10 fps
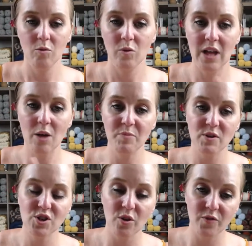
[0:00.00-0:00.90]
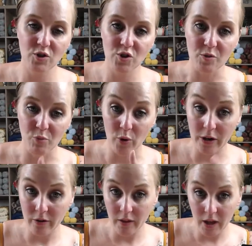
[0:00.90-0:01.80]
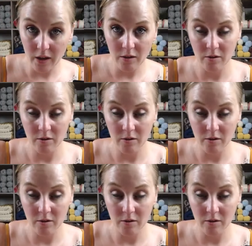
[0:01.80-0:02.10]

will help you. So if you do the pointer thing,